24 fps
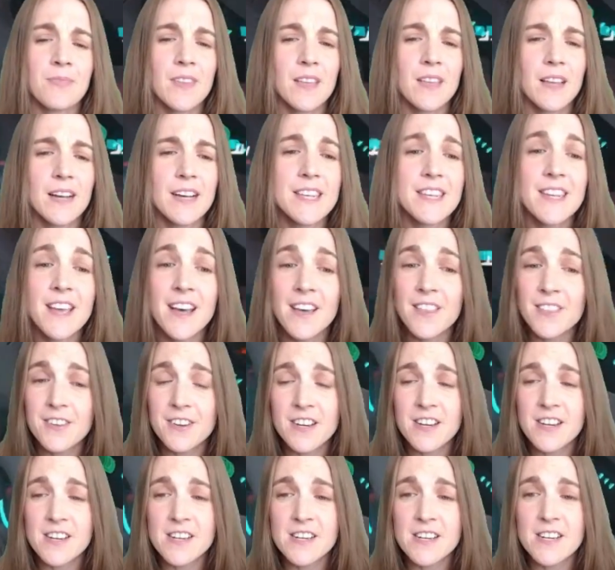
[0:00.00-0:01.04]

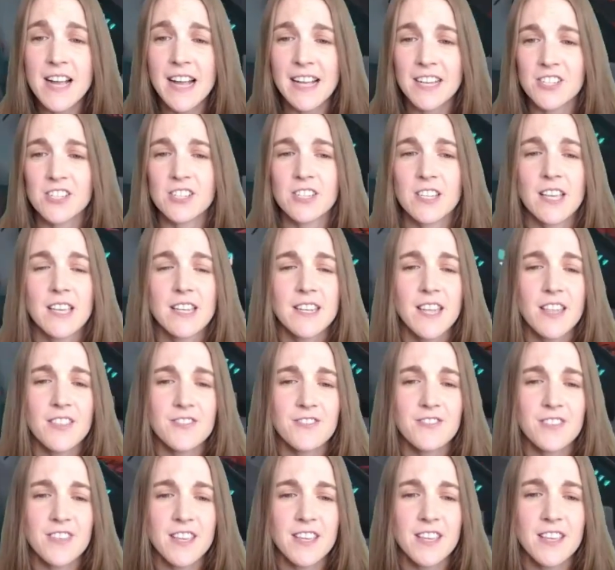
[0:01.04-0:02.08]
Another
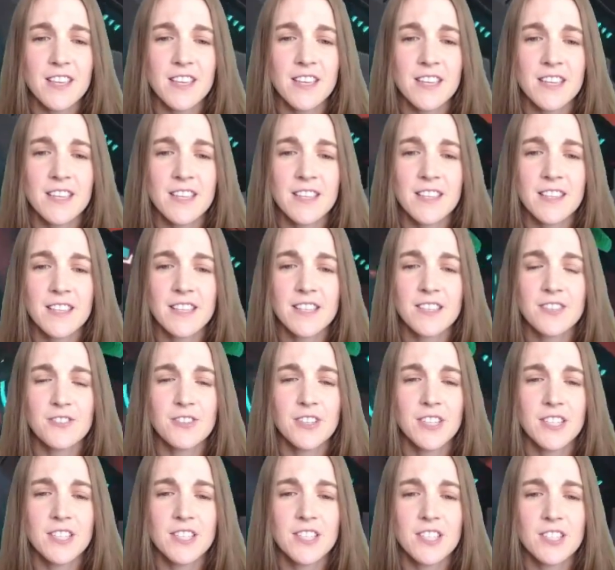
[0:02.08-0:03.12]
thing that you
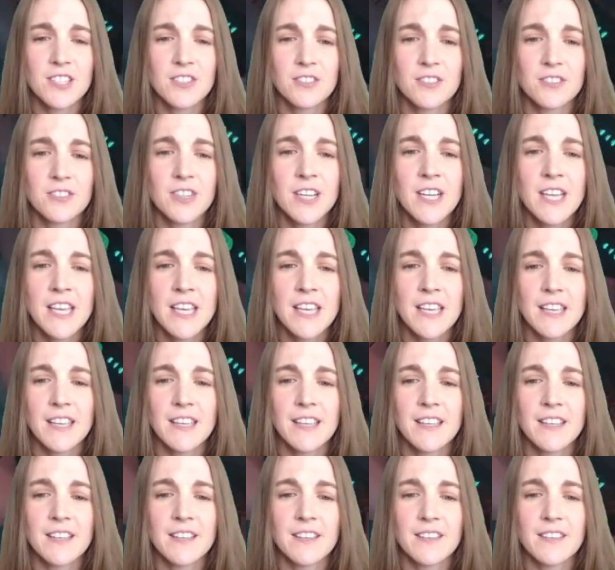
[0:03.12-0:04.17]
can do
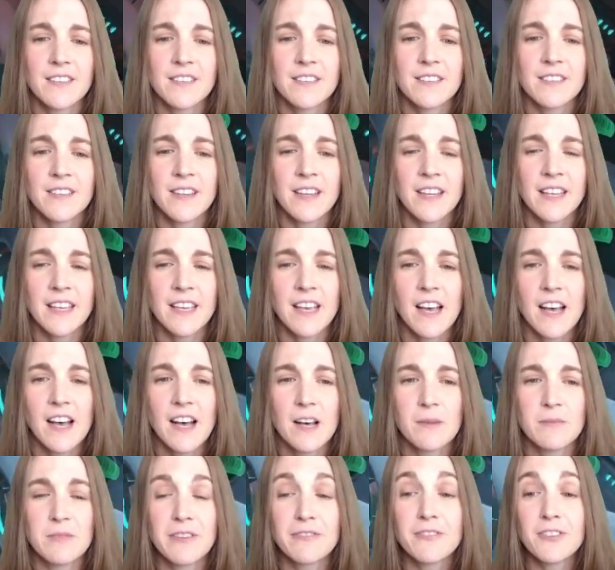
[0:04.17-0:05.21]
is,
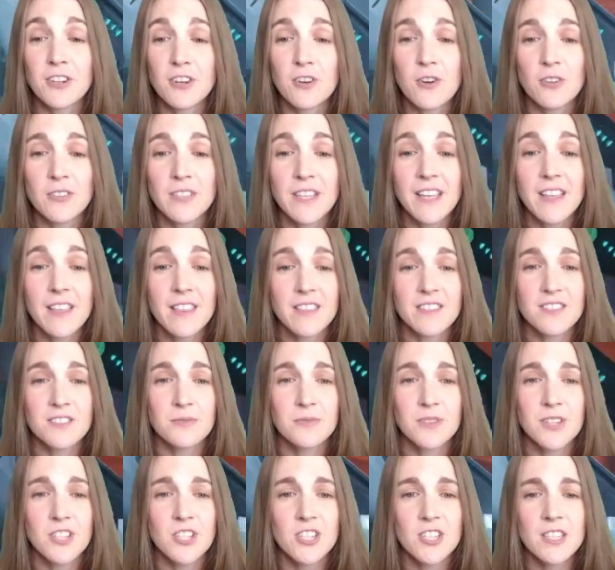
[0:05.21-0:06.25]
if you're holding this
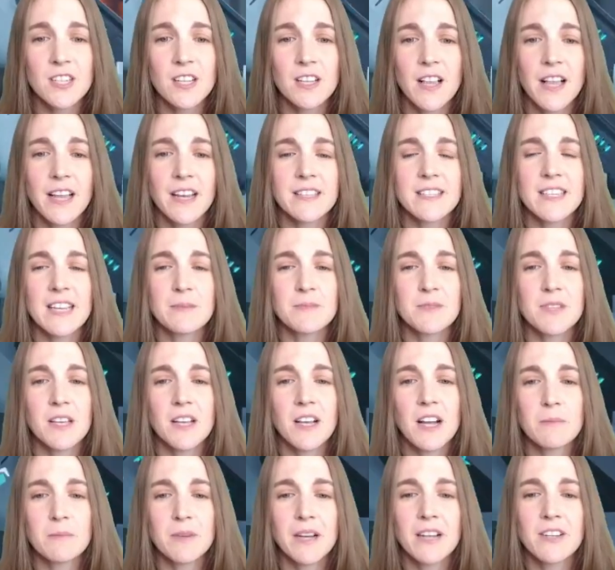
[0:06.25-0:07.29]
region, a lot of times I'll
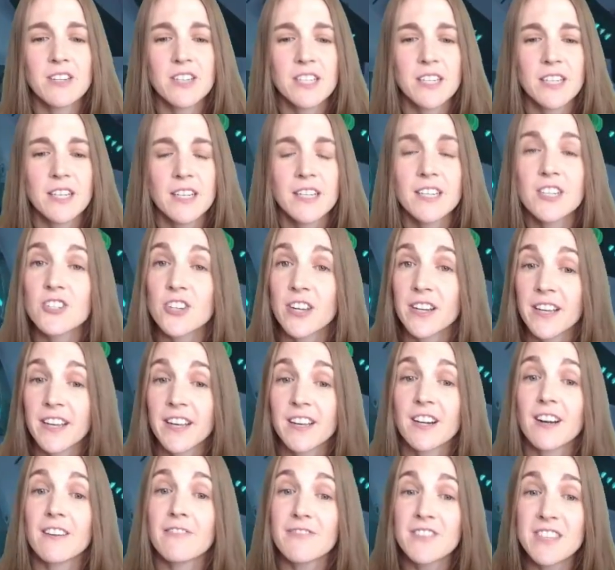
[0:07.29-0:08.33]
come around here and try to cut
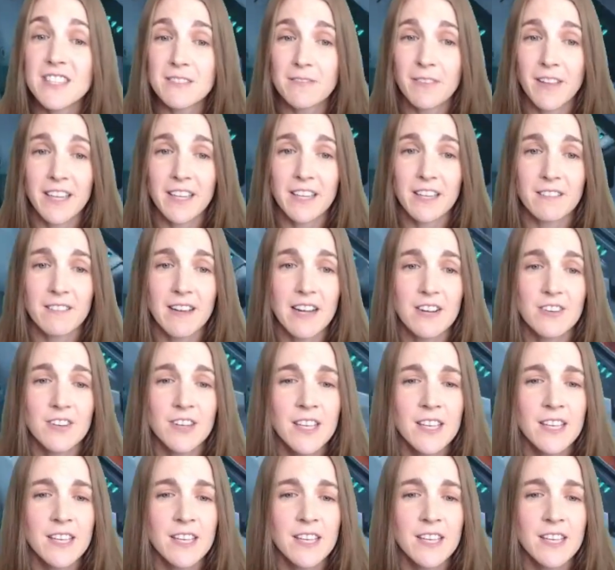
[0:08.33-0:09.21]
off this flanking route.